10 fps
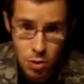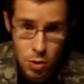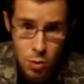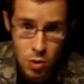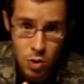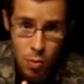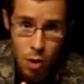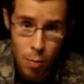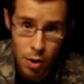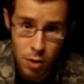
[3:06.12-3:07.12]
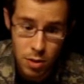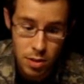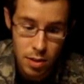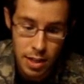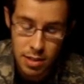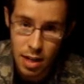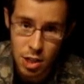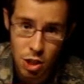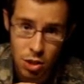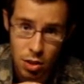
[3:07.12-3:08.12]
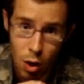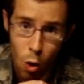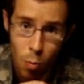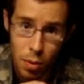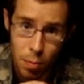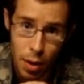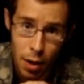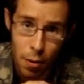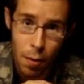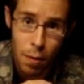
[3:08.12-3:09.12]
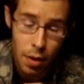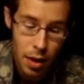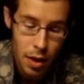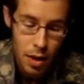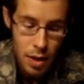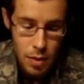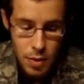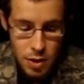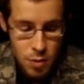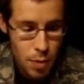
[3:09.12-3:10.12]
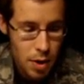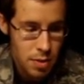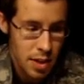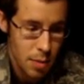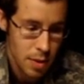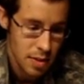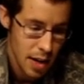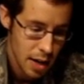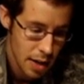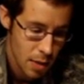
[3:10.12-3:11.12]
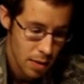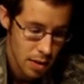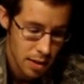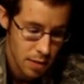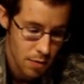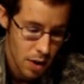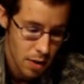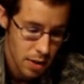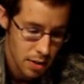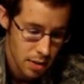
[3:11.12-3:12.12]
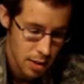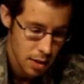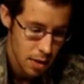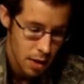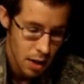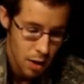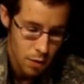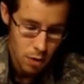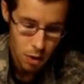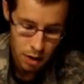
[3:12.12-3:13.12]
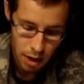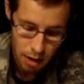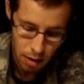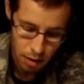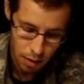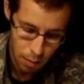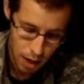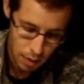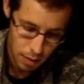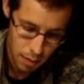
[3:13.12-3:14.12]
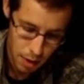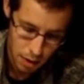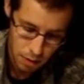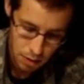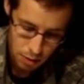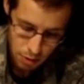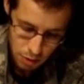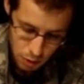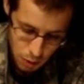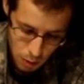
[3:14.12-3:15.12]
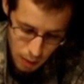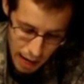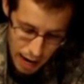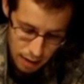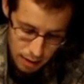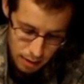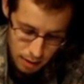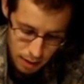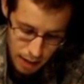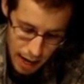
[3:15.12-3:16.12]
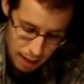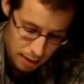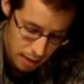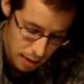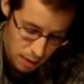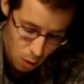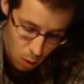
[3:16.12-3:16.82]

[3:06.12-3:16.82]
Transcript: there's two small barrels. It's not just an open barrel. These barrels can be taken out and cleaned very easily. If you look here on the bottom of the barrels, there's two Allen key